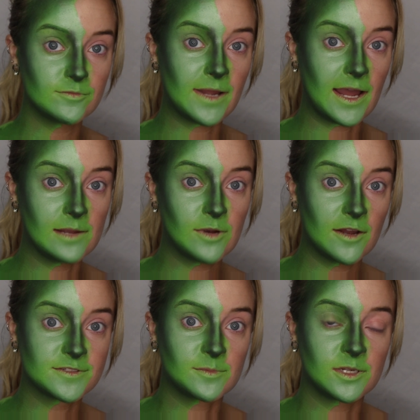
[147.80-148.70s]
my
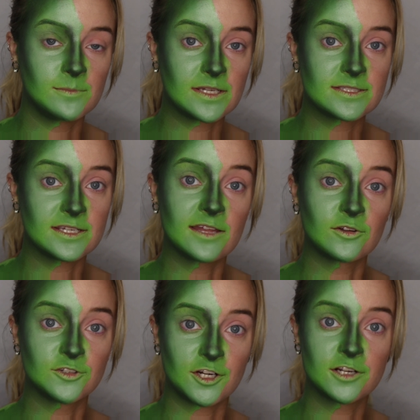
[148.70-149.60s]
eyebrows, I'm going to mix together
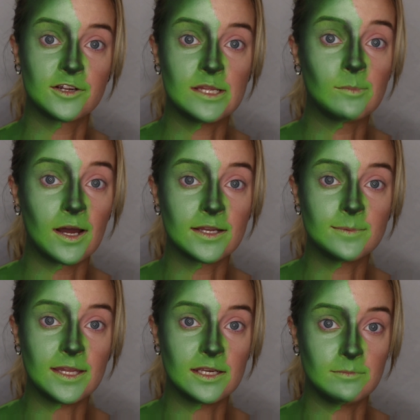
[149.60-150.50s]
dark green body
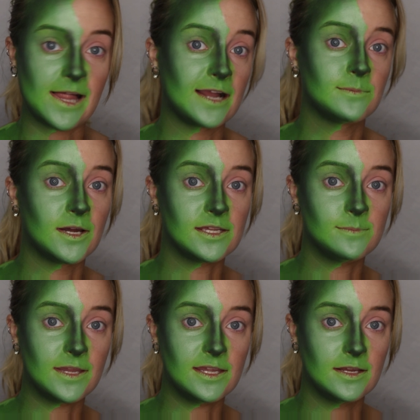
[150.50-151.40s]
paint and black body
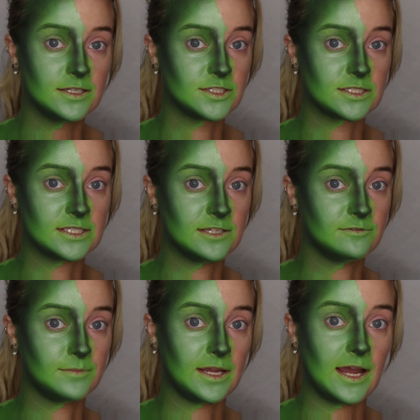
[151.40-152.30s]
paint and just
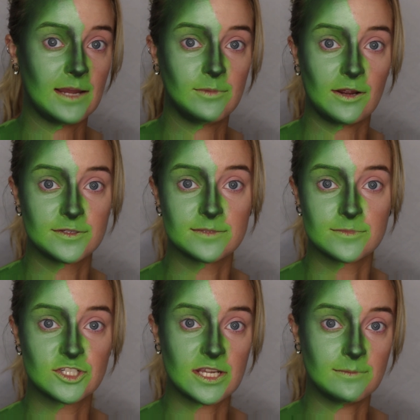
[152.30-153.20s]
give my eyebrows some
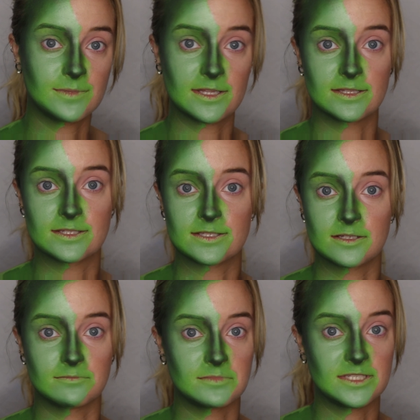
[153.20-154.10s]
shape and
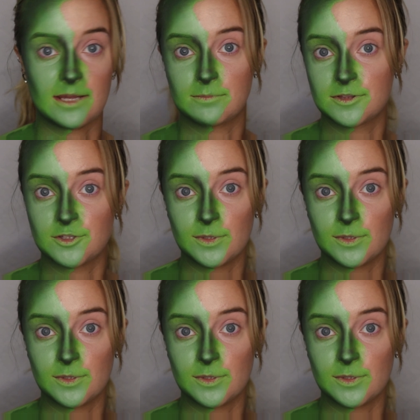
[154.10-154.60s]
some depth to